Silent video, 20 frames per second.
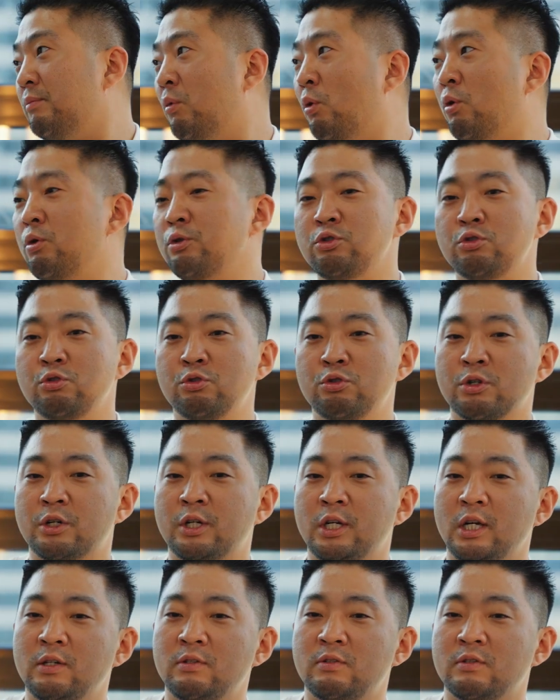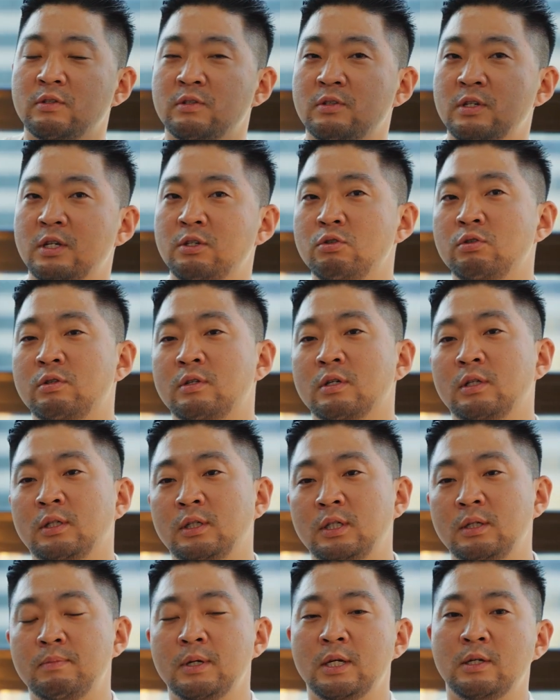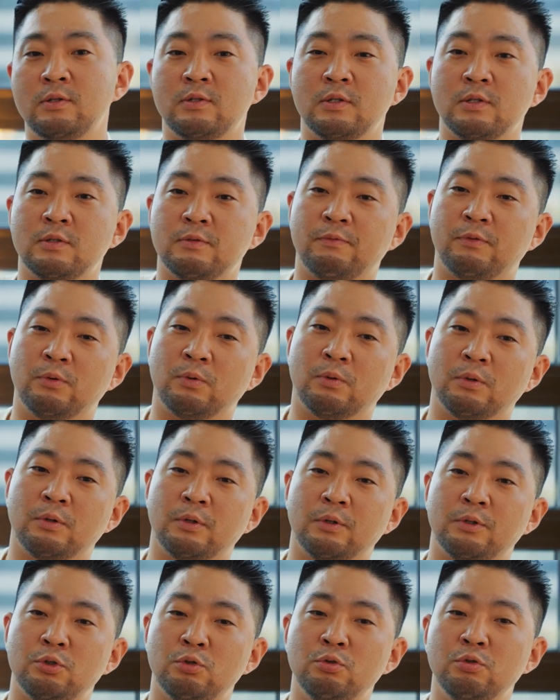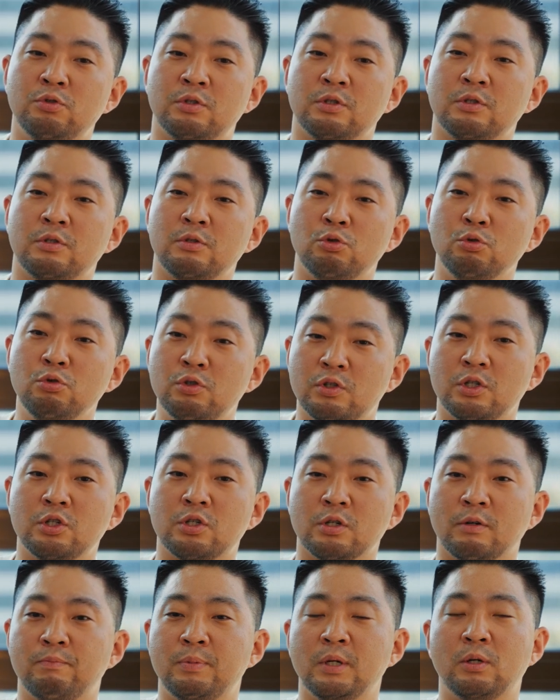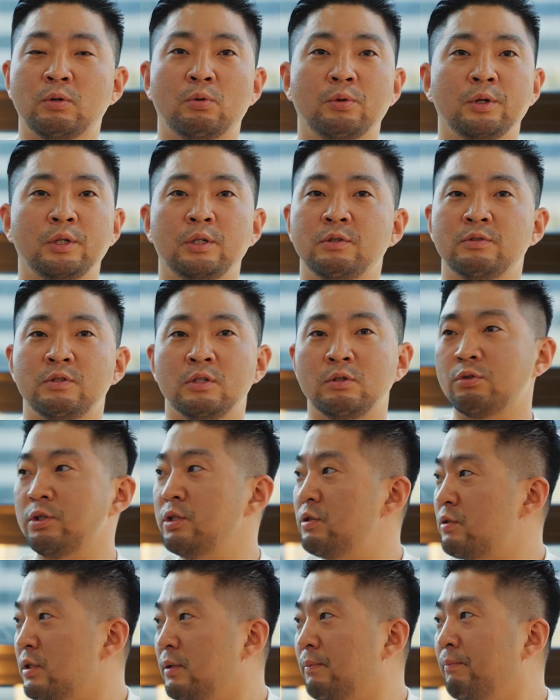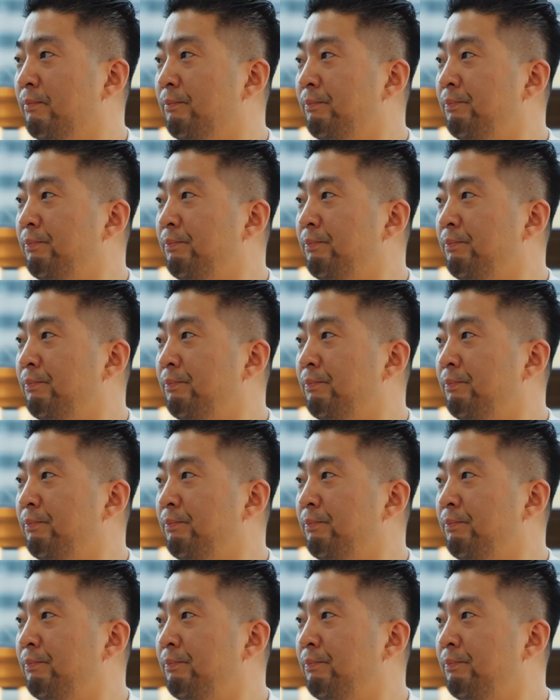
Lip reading: More user cases and utility bases for usage of Bitcoin is increasing.